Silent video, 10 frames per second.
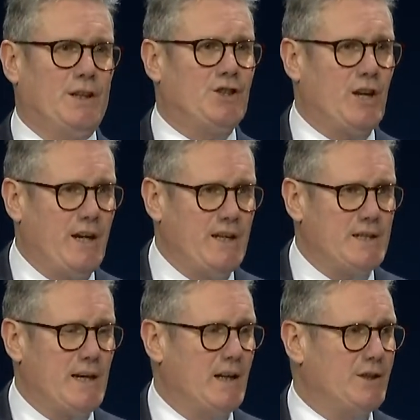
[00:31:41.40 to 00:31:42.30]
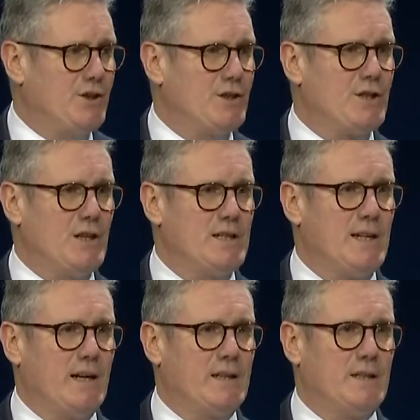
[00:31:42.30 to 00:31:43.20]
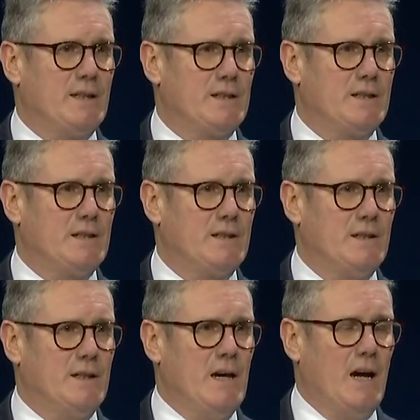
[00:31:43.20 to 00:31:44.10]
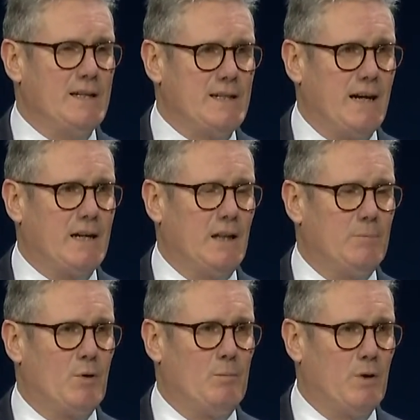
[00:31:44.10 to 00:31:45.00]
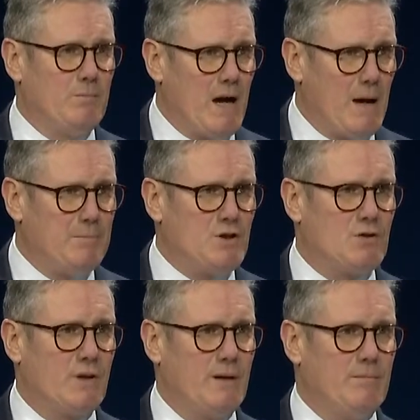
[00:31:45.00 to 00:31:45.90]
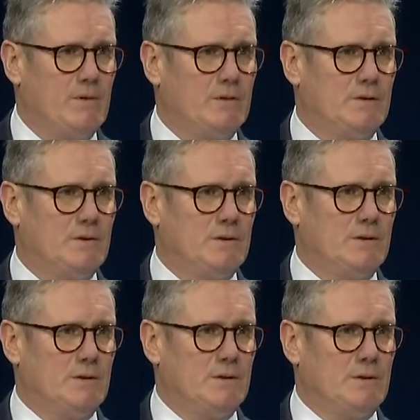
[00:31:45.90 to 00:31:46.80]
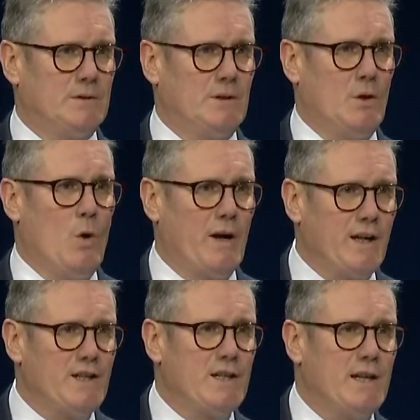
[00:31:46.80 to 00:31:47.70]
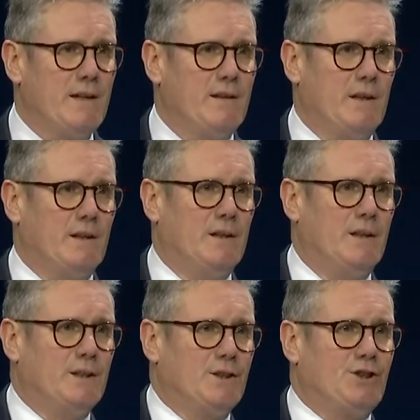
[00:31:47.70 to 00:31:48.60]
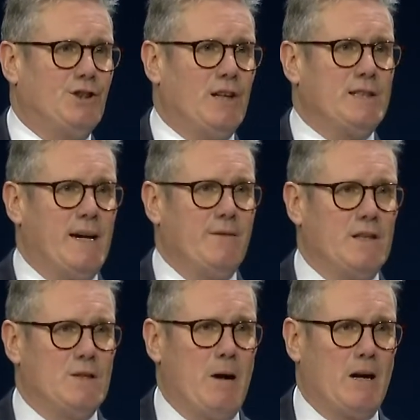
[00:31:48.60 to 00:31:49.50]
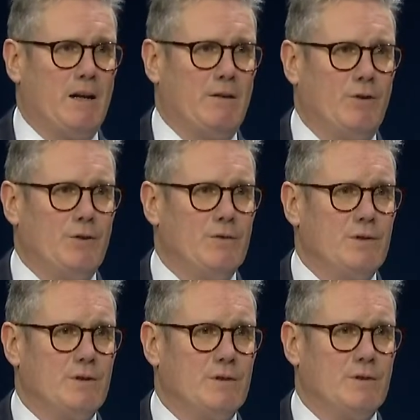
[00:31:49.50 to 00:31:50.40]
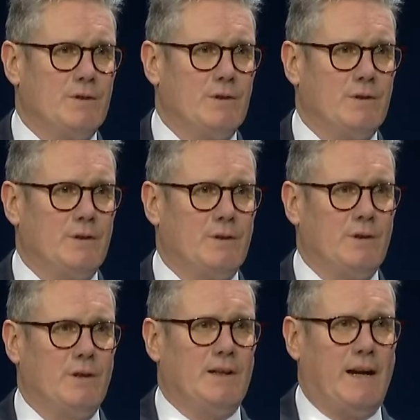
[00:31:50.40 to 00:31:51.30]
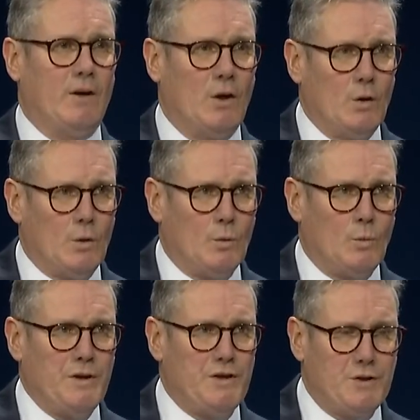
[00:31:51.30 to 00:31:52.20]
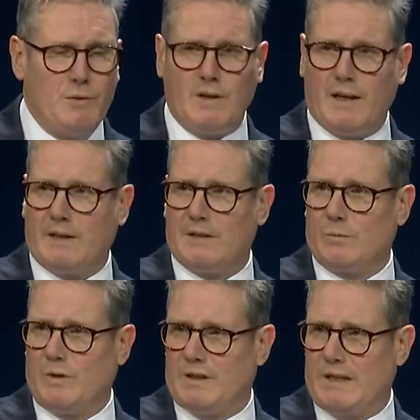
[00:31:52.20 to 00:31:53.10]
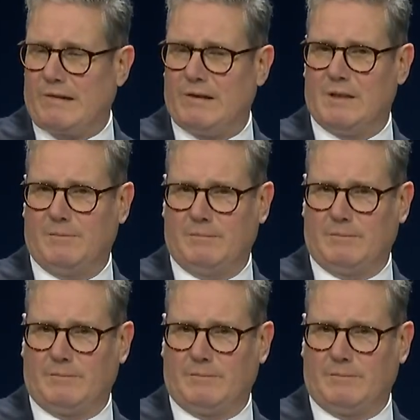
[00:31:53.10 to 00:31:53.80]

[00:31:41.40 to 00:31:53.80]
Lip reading: share intelligence and tactics, and tackle the problem upstream, working together to shut down the smuggling routes. Now, we do that with terrorism.